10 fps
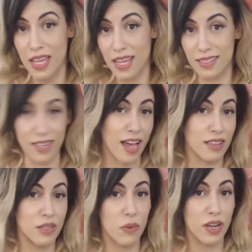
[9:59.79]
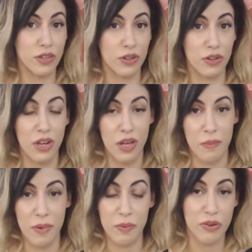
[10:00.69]
exactly what your
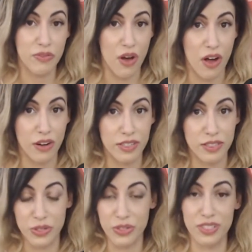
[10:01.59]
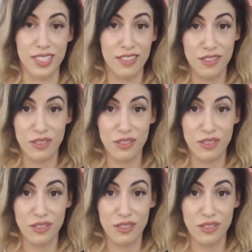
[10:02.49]
member of Congress or your senator